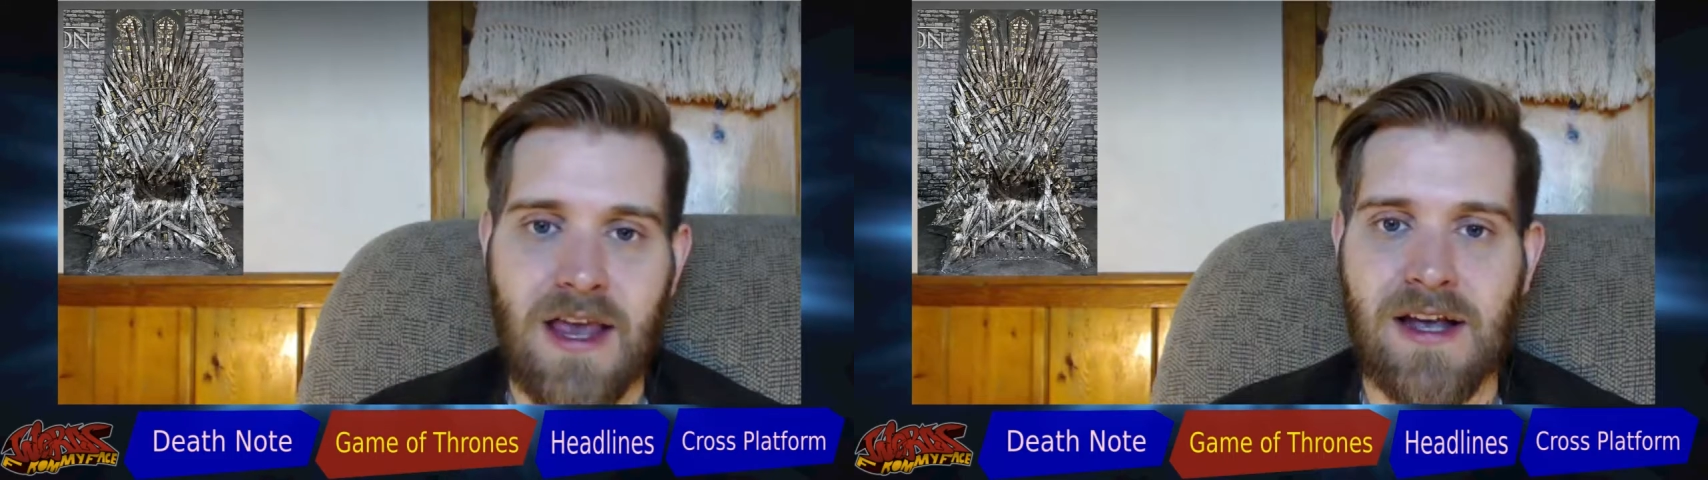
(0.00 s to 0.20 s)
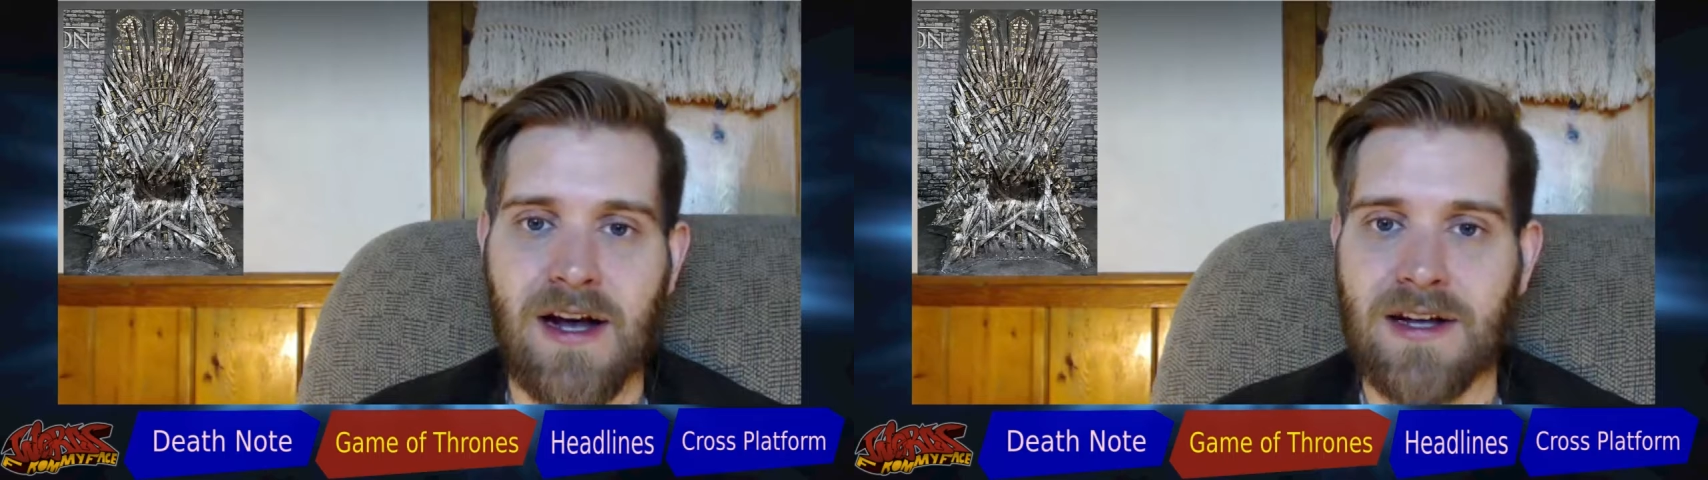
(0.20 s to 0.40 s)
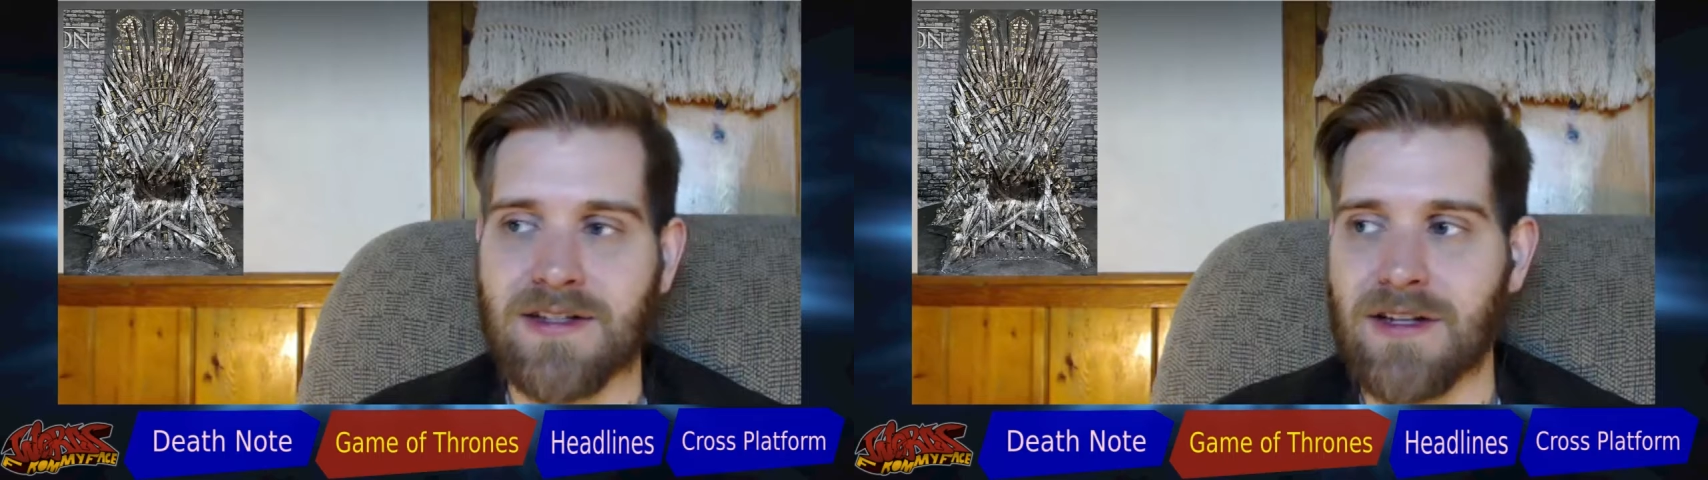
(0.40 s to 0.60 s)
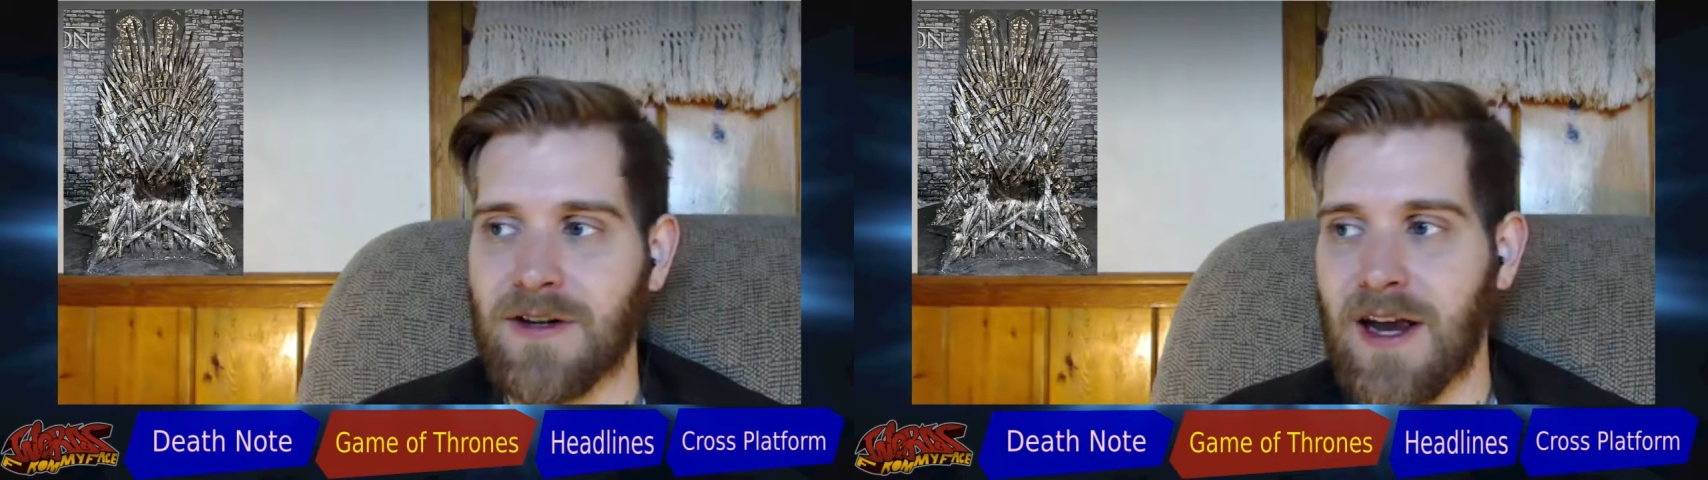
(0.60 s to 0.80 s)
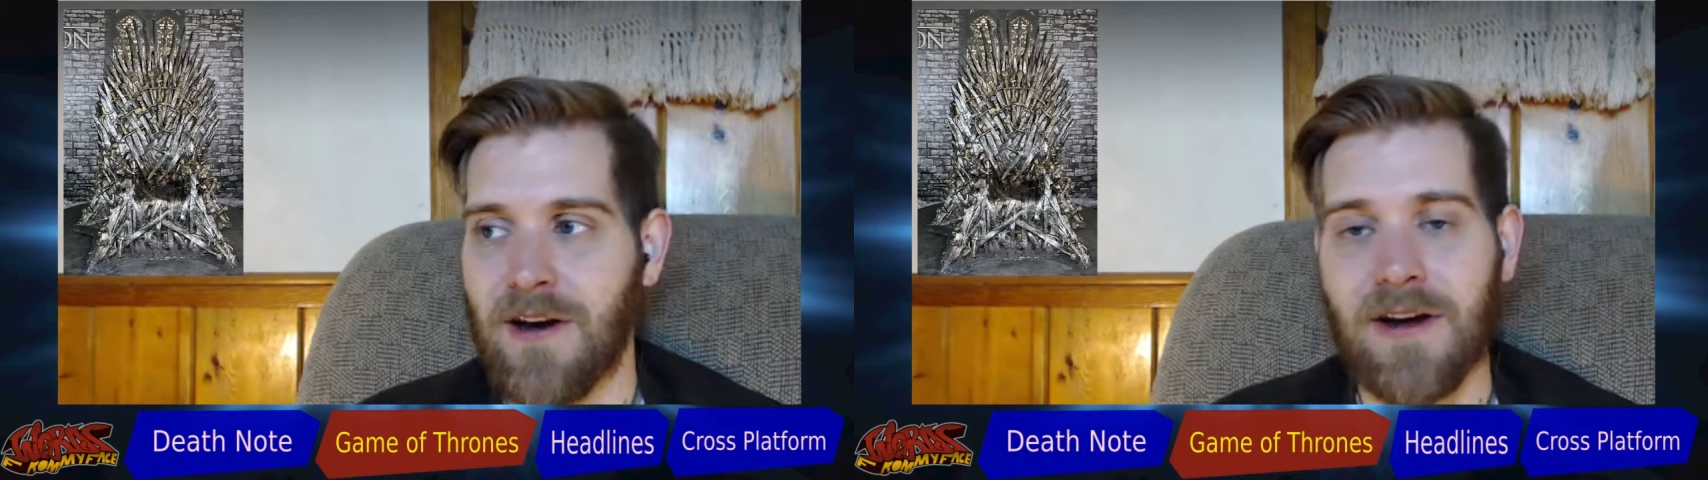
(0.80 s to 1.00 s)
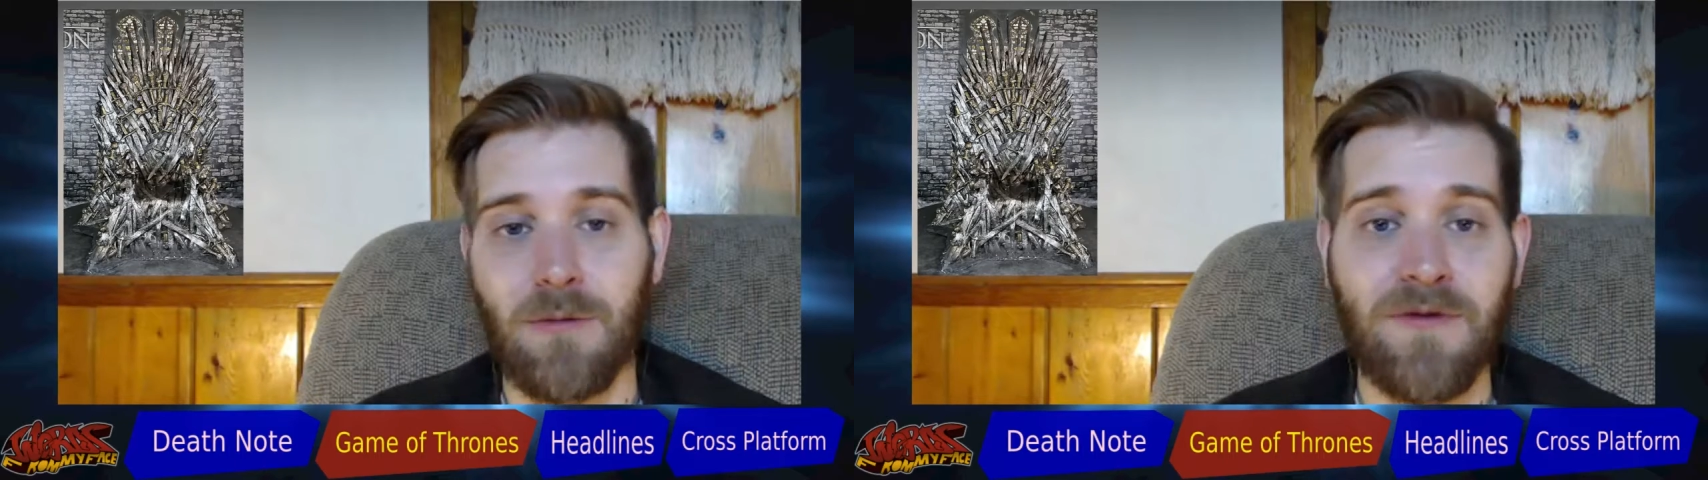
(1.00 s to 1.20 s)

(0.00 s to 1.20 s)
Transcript: Aegon Targaryen.